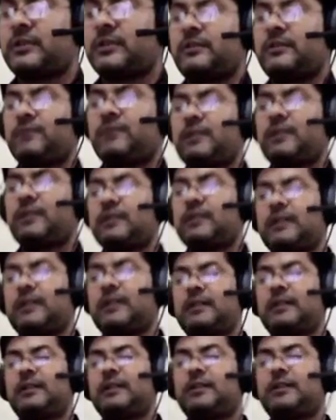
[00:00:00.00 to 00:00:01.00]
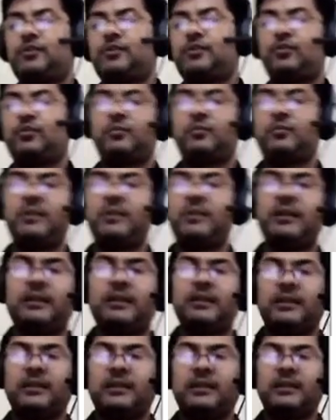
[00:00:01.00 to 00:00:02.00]
then we can write A is to
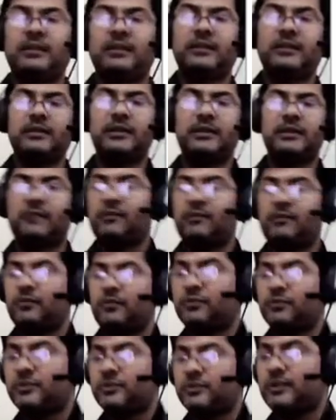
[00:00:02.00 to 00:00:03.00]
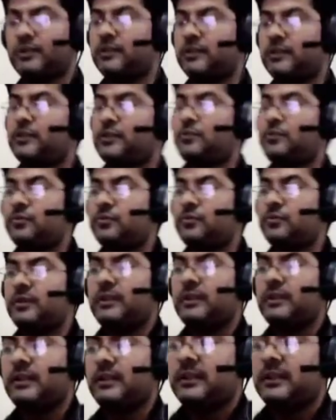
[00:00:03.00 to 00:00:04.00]
B is equal to C is to
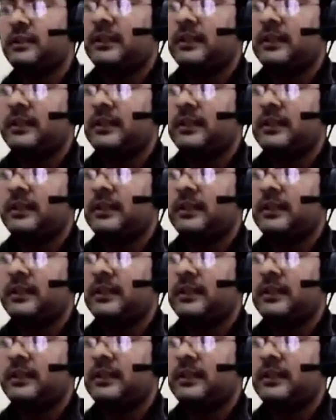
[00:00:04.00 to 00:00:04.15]
D,